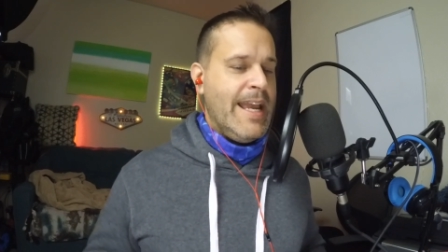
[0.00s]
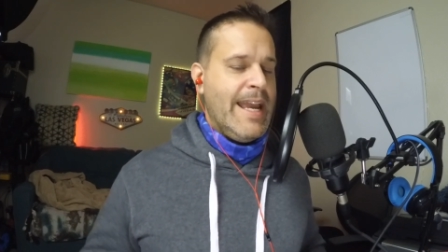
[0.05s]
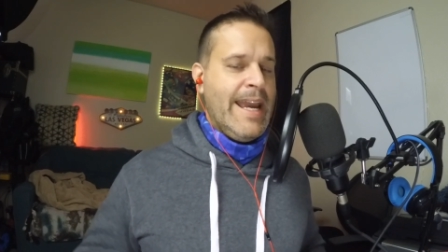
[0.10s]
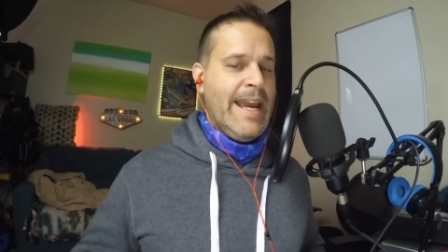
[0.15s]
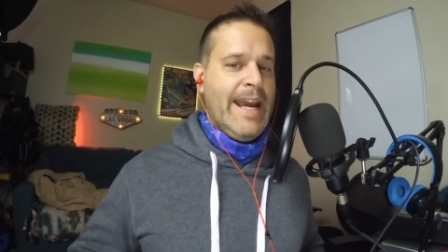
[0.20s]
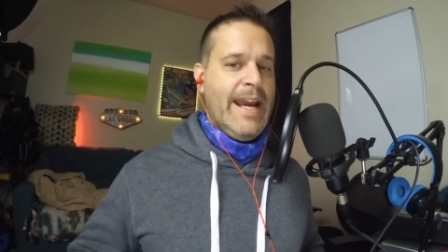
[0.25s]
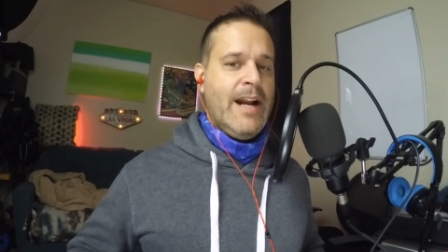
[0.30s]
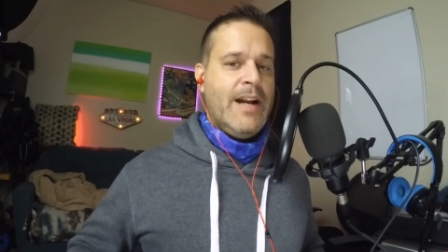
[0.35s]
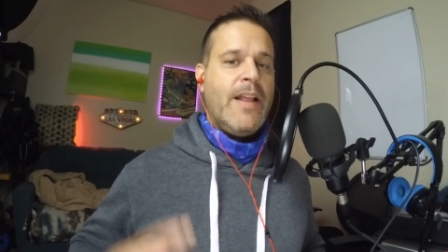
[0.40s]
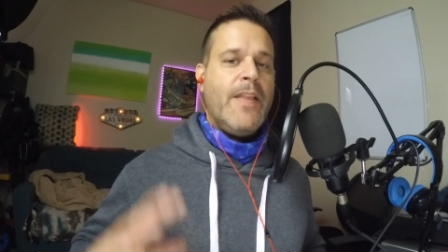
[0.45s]

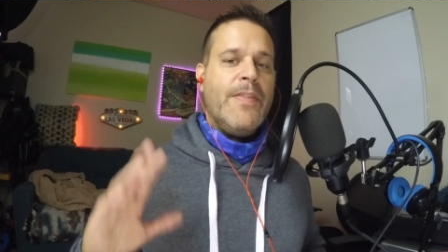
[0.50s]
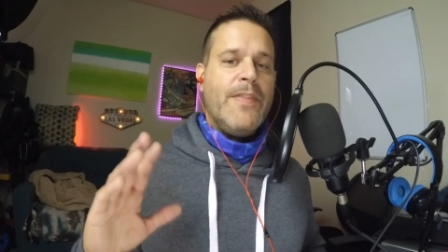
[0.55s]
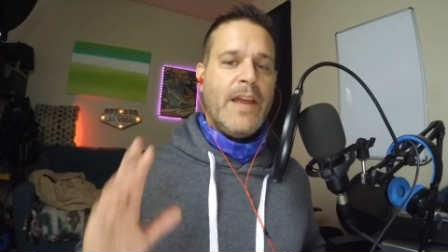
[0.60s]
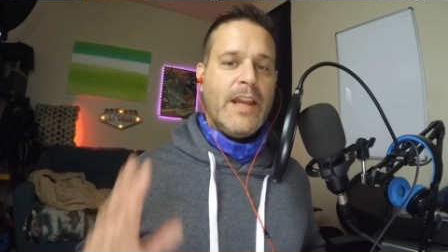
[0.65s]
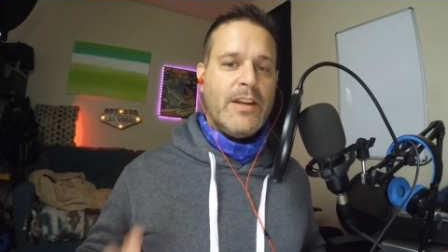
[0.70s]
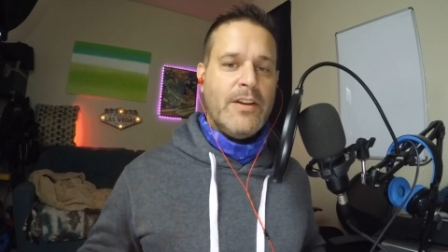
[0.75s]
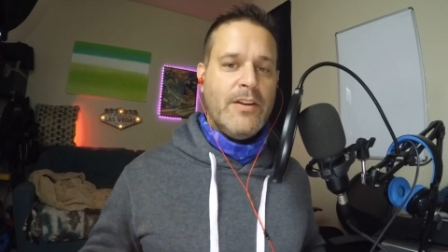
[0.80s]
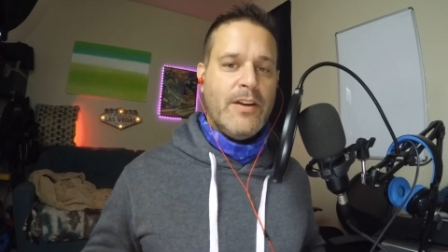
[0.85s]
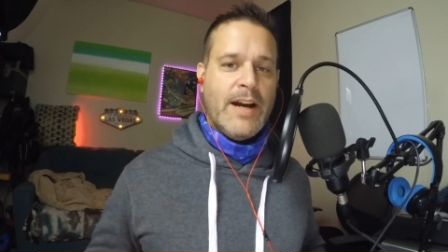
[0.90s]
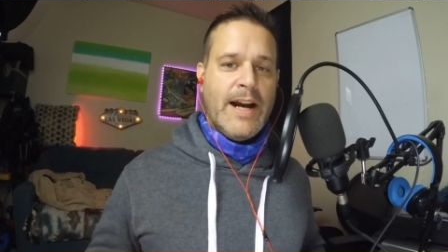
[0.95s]
And
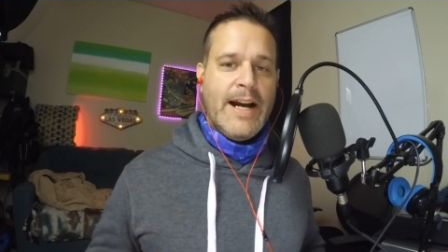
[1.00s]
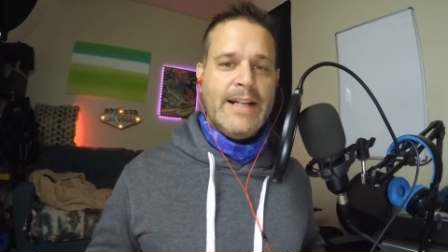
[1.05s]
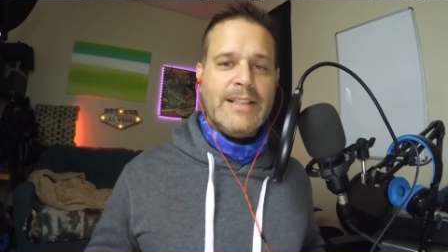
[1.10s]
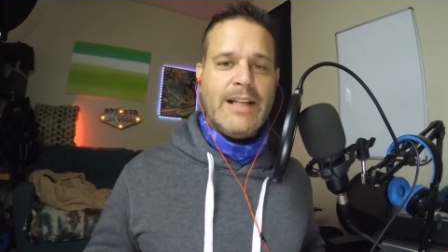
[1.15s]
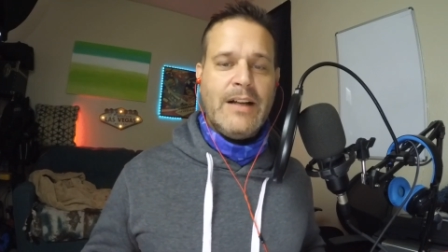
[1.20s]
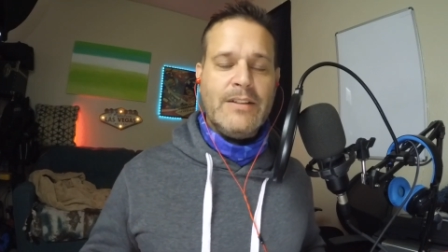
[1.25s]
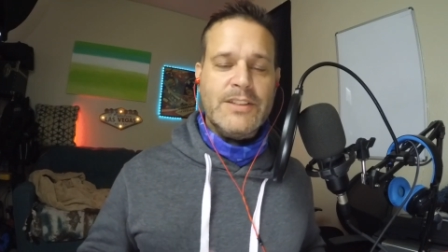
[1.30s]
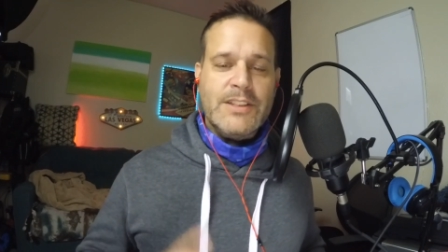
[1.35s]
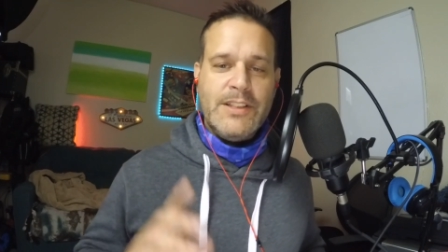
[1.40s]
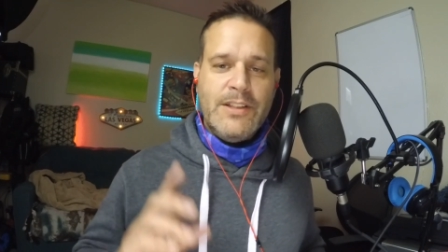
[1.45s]
thank you guys.
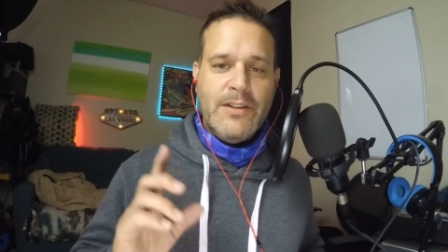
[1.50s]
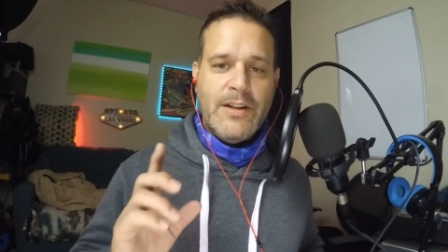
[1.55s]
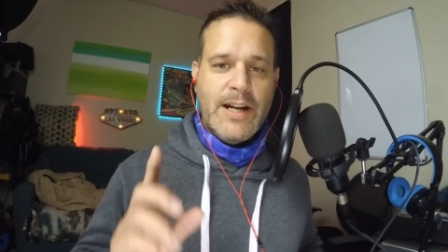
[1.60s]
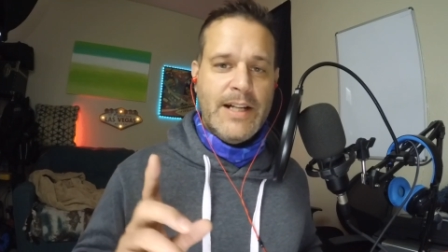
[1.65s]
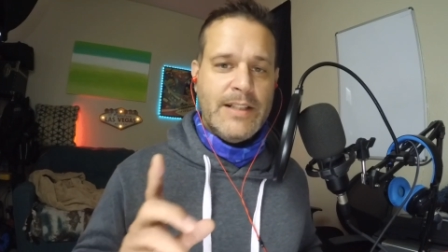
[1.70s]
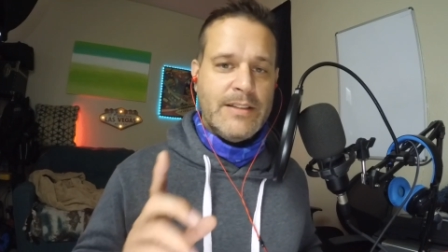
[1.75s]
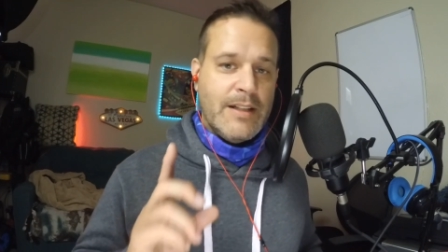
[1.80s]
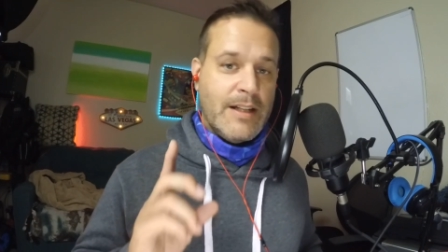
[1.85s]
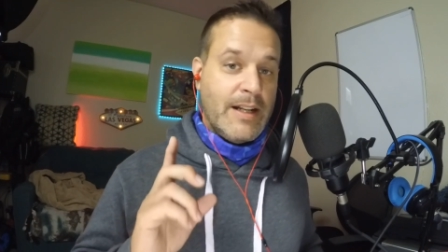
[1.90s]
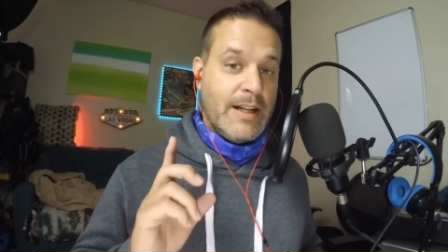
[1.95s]
I'll see you
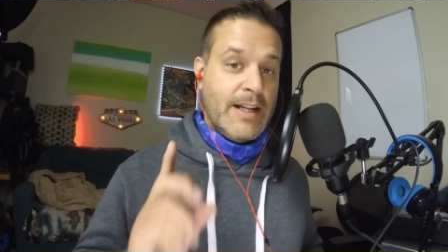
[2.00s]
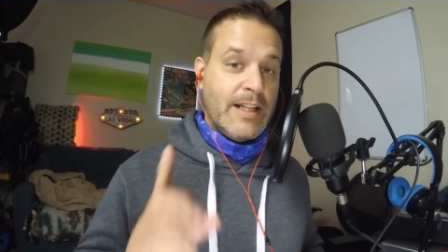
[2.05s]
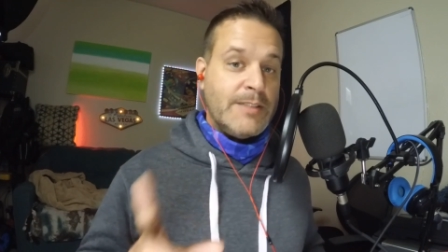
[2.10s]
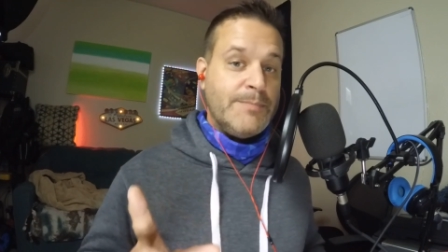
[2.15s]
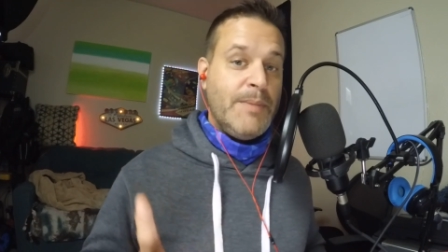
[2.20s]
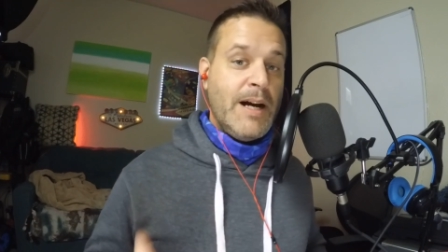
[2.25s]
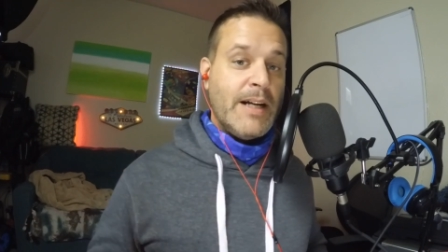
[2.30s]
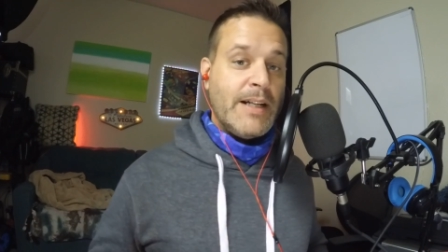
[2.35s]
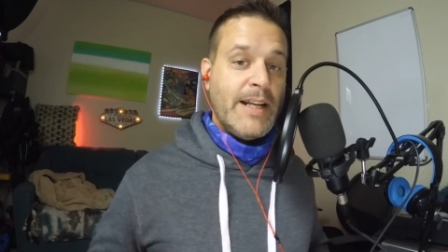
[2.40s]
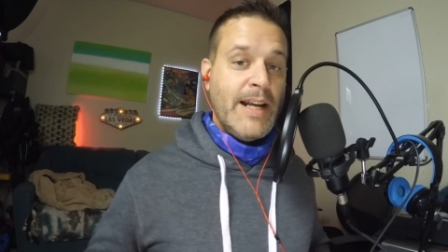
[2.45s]
guys in the next
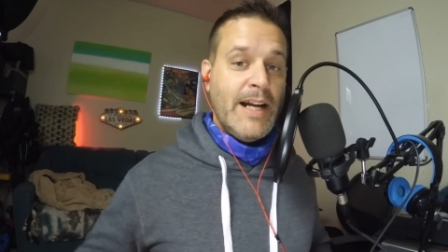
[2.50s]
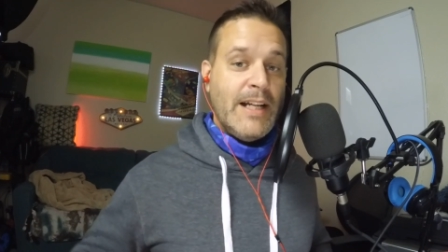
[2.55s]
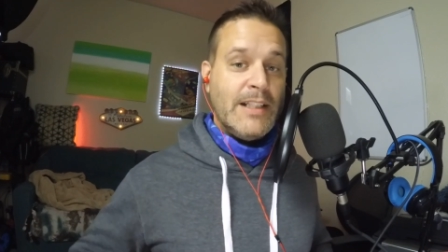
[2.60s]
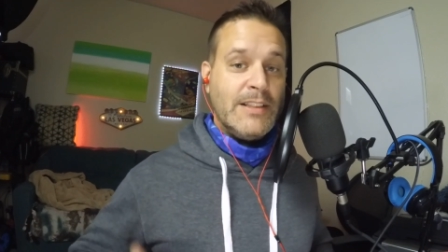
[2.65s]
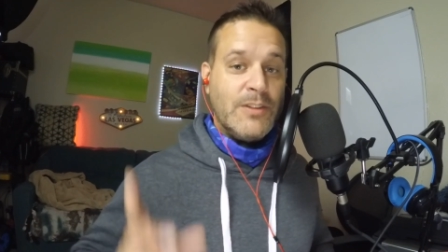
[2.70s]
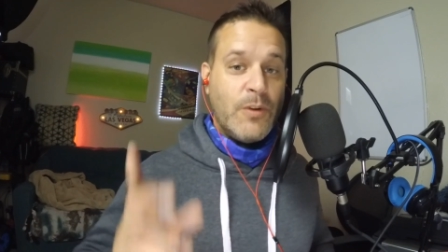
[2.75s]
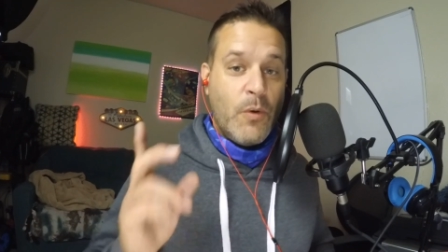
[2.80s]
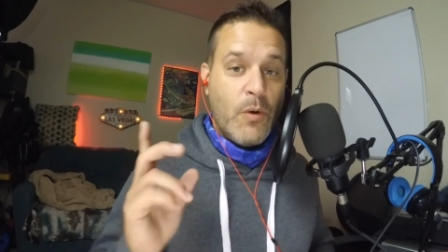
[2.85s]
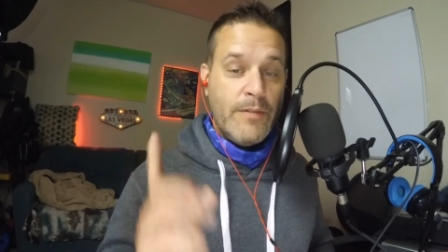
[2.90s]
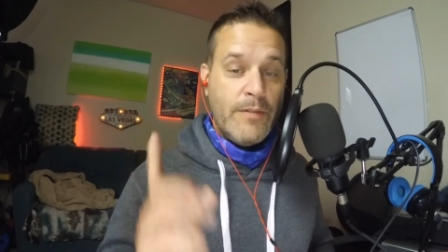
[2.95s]

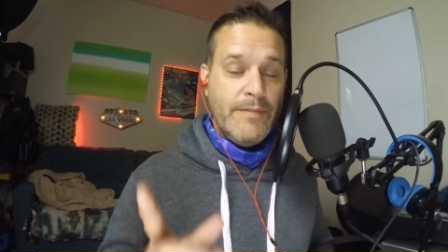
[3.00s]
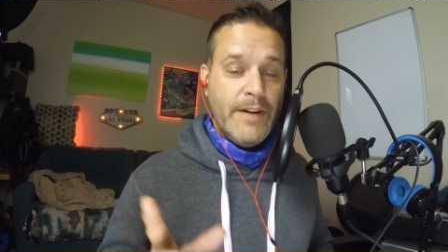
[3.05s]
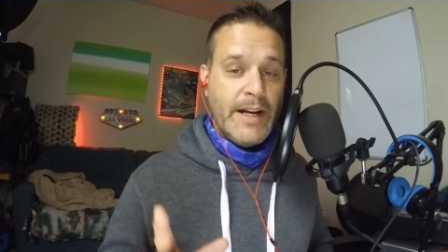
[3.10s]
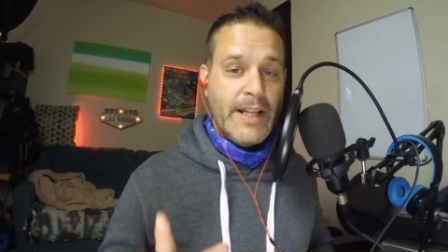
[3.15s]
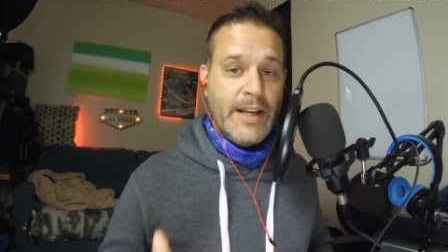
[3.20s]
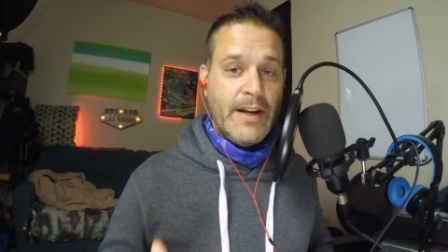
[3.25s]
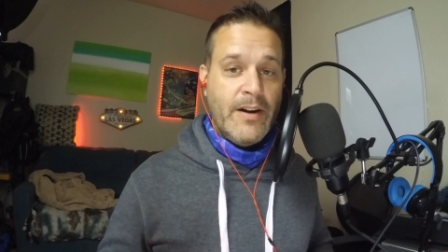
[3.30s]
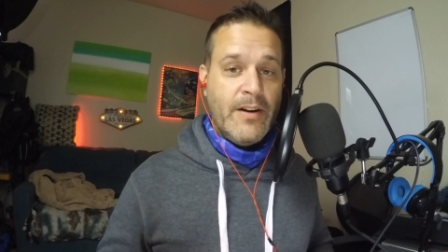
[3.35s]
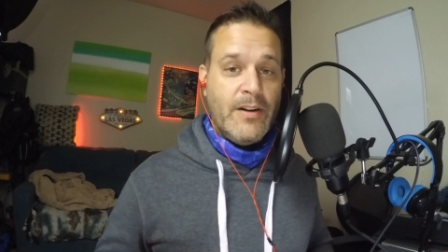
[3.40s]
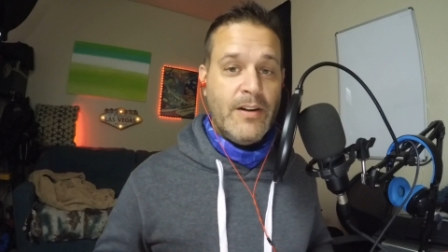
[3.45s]
podcast or
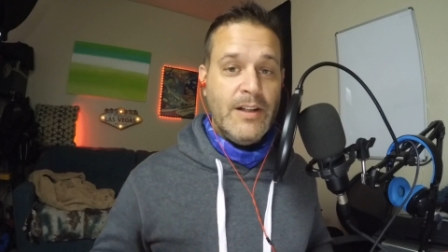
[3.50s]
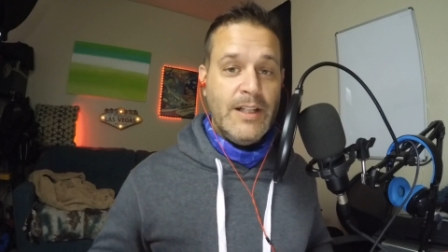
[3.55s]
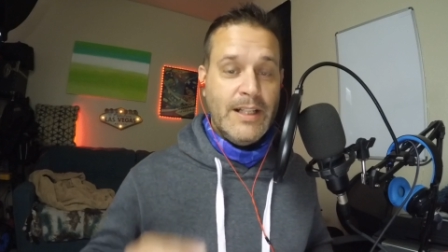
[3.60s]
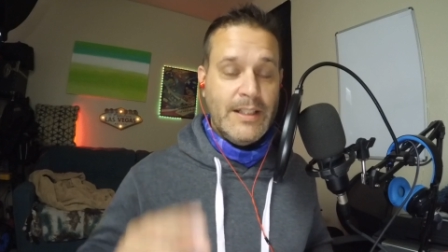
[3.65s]
video.